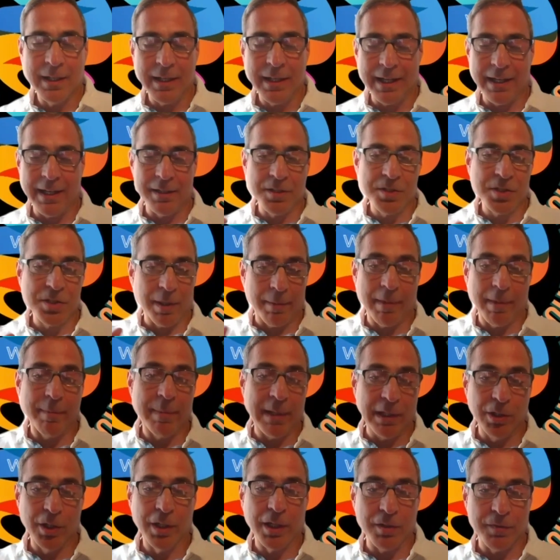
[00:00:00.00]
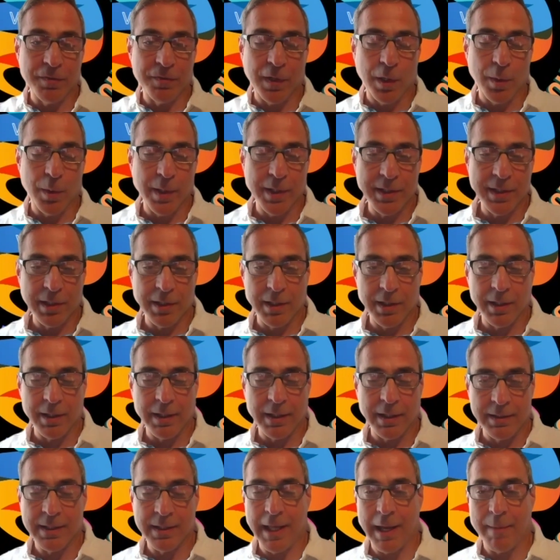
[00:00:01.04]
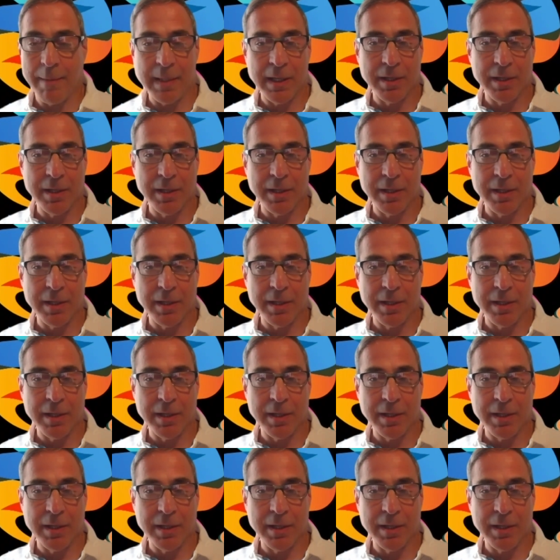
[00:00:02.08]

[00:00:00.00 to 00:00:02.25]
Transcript: And so I'm going to be looking forward to that,